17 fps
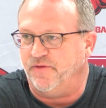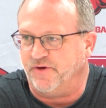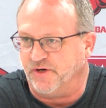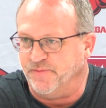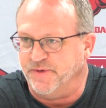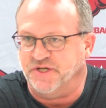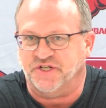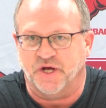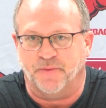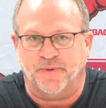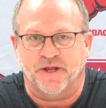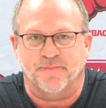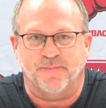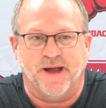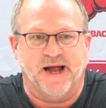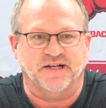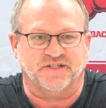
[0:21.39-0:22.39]
They're going to be jumping
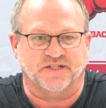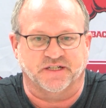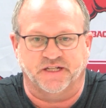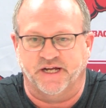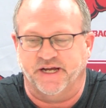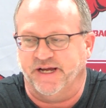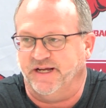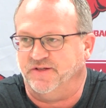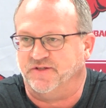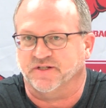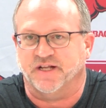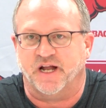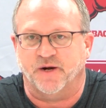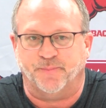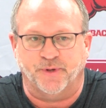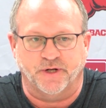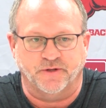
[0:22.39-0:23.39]
in passing lanes, a
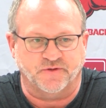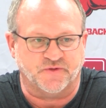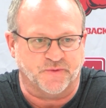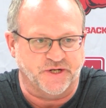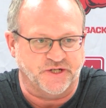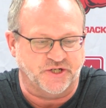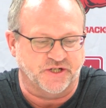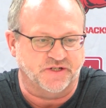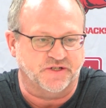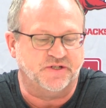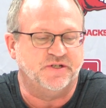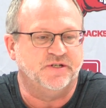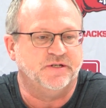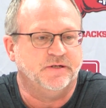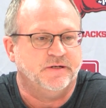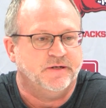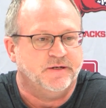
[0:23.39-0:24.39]
lot of pro
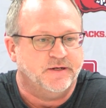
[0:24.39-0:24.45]
switches.